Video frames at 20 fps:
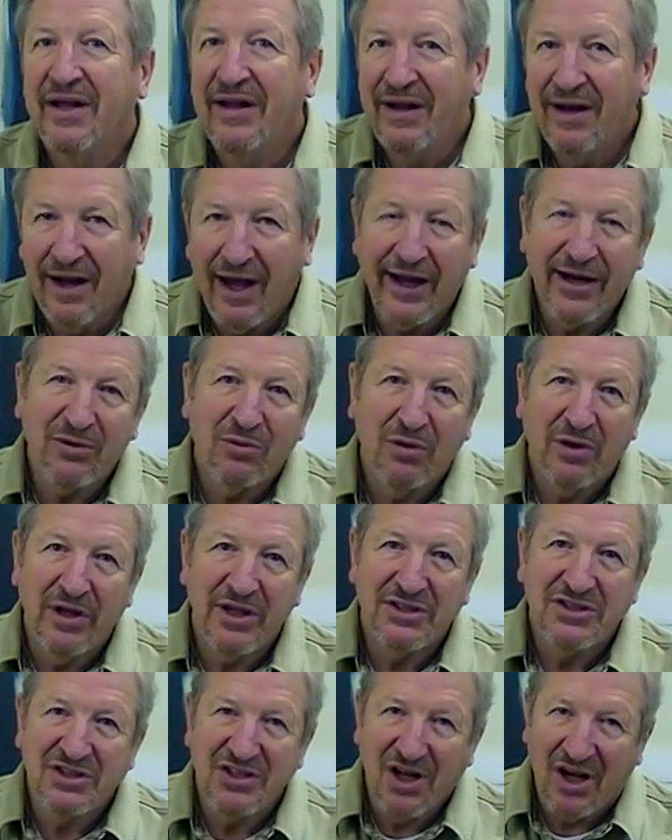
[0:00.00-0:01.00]
He liked what
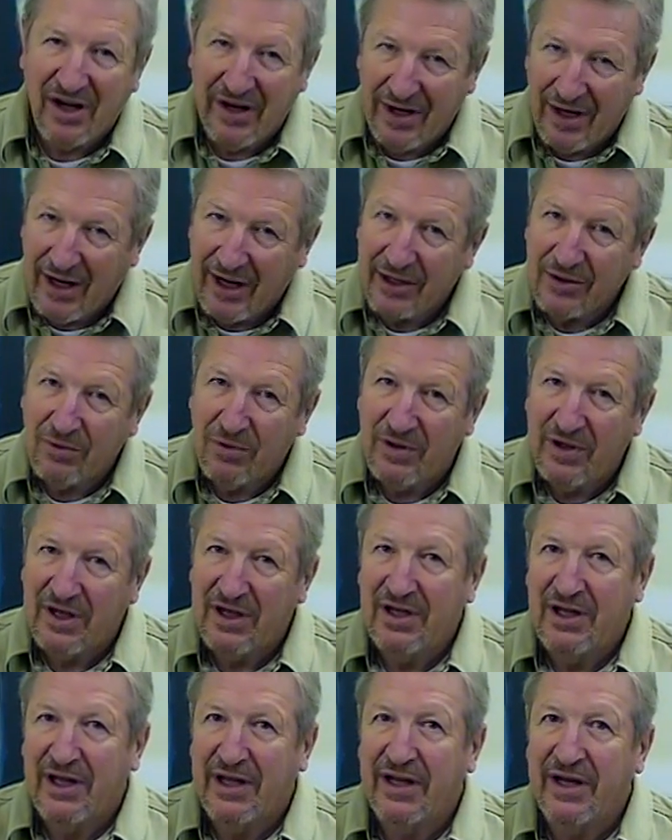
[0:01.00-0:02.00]
he saw, he liked what he
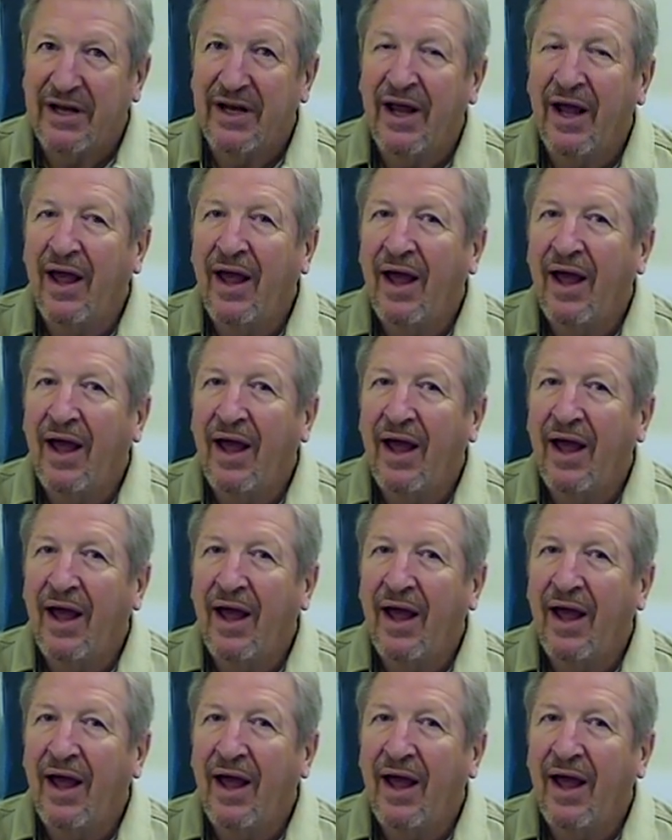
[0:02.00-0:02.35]
did,